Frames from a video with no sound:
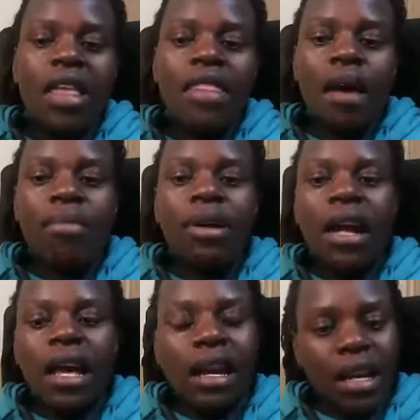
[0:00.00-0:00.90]
they are more
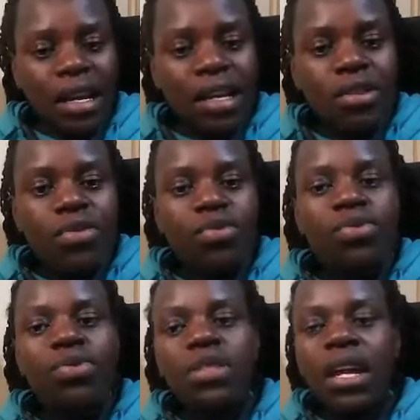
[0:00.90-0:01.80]
likely
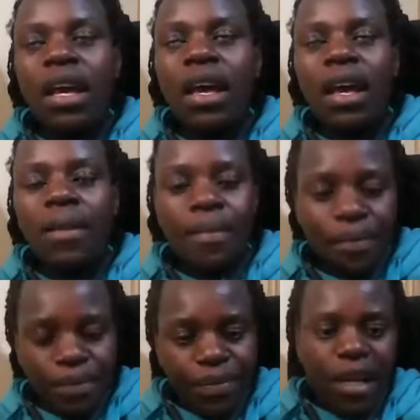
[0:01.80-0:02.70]
to stay,
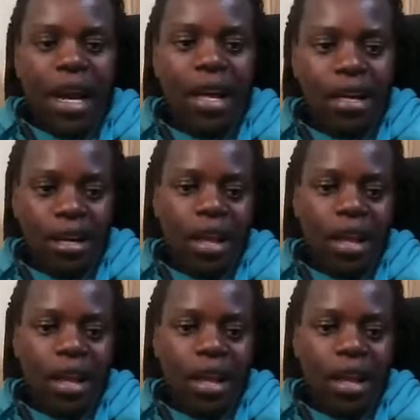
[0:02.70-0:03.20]
like,